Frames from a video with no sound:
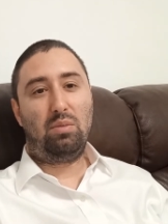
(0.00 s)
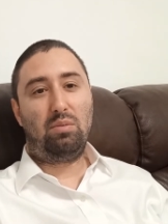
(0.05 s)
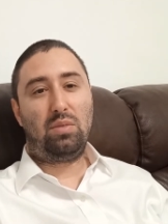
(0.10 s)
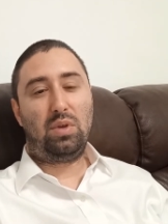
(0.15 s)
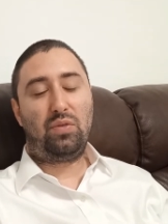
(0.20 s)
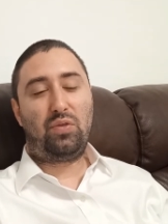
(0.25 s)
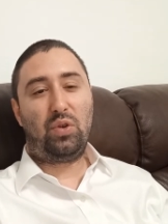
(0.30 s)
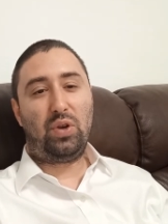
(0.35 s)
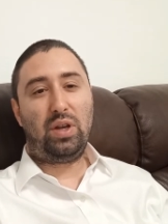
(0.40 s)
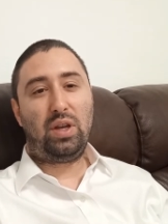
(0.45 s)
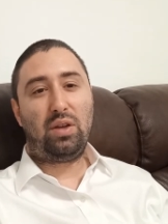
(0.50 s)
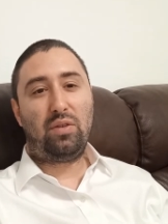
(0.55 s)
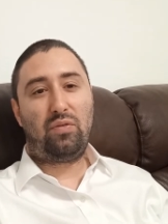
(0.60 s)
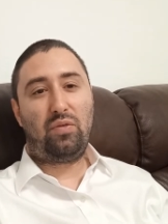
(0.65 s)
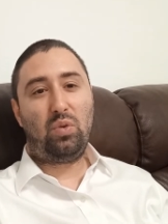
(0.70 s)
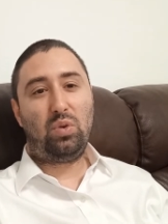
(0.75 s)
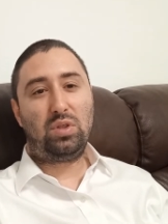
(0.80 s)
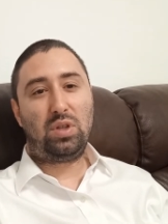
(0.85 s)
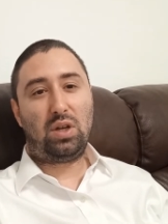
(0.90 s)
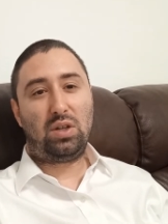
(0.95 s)
If you're eating
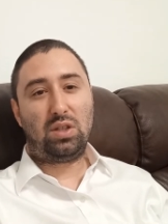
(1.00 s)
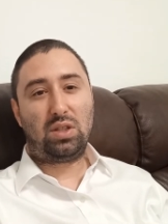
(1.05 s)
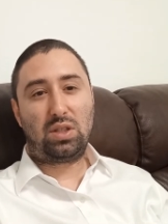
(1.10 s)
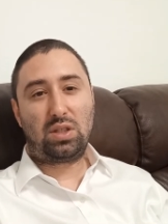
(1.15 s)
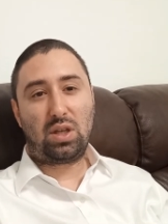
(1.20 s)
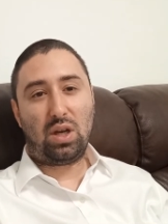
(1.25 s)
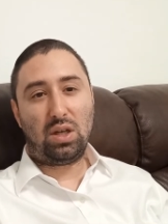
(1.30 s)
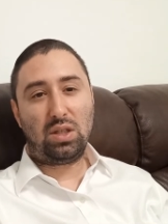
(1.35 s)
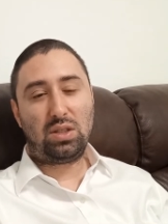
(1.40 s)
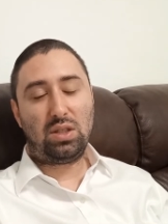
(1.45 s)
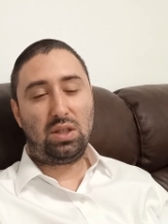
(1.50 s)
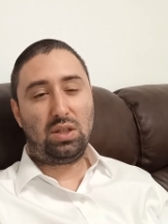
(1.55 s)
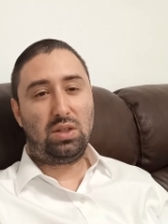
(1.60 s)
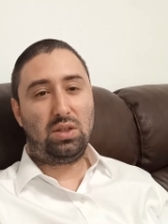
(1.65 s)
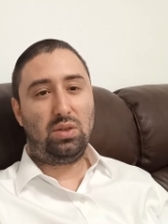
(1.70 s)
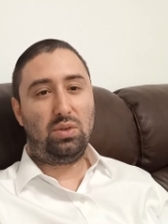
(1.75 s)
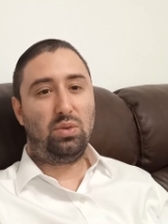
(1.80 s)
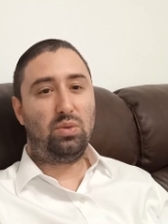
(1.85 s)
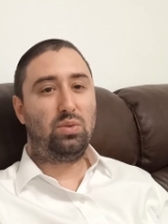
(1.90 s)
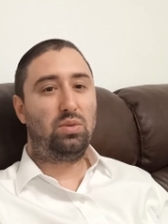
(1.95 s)
foods that are disgusting to
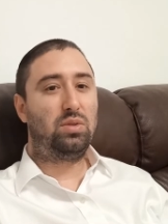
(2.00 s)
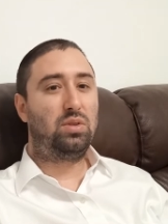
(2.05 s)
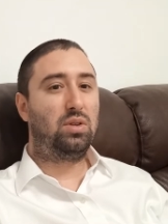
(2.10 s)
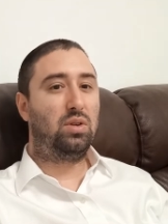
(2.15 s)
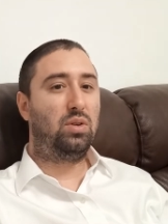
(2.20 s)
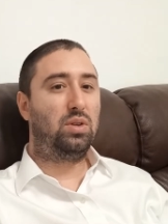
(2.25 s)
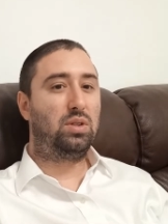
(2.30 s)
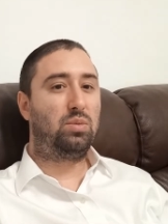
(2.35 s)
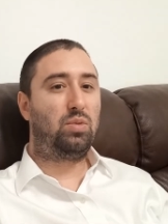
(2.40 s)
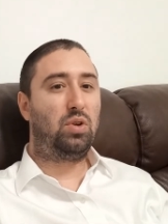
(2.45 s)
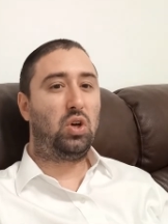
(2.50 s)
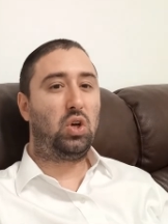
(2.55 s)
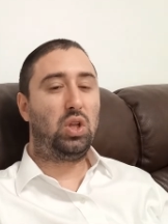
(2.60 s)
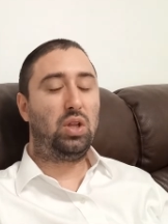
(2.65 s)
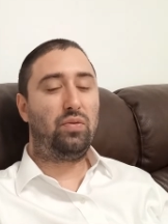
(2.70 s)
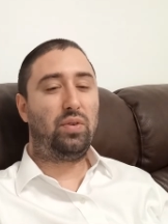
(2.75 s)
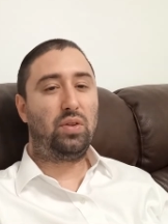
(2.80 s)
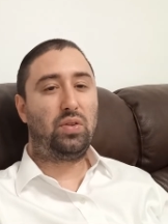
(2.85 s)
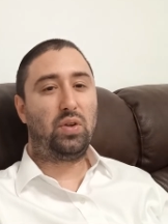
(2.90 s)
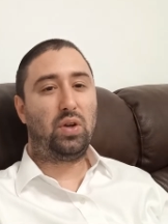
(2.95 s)
you, so it's a bracha
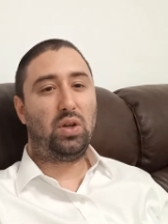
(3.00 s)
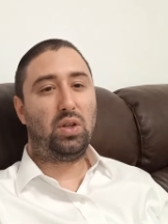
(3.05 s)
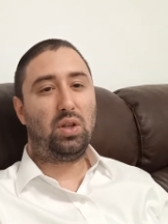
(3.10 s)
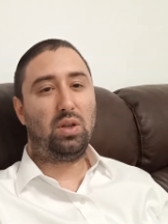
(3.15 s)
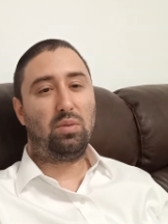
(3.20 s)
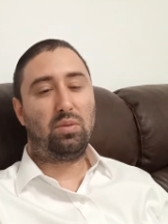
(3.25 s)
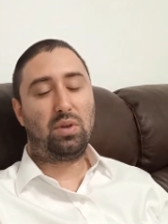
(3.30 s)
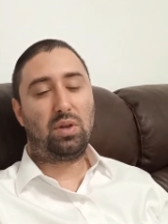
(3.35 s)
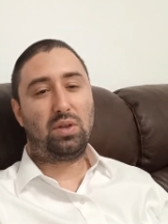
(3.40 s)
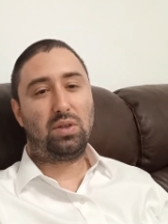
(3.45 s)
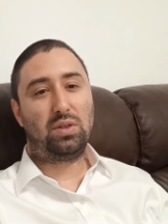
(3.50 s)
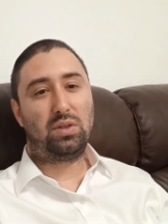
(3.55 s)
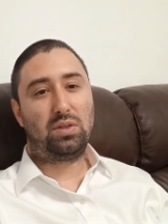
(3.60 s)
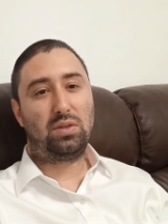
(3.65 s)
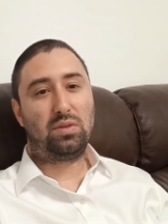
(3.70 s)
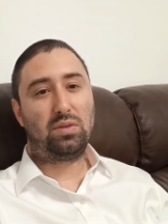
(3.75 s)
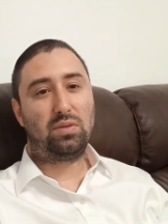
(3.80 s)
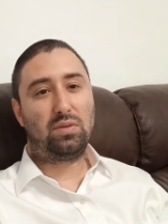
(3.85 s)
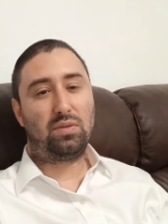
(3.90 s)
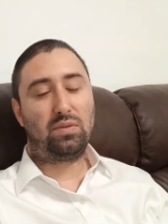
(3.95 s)
levatala, because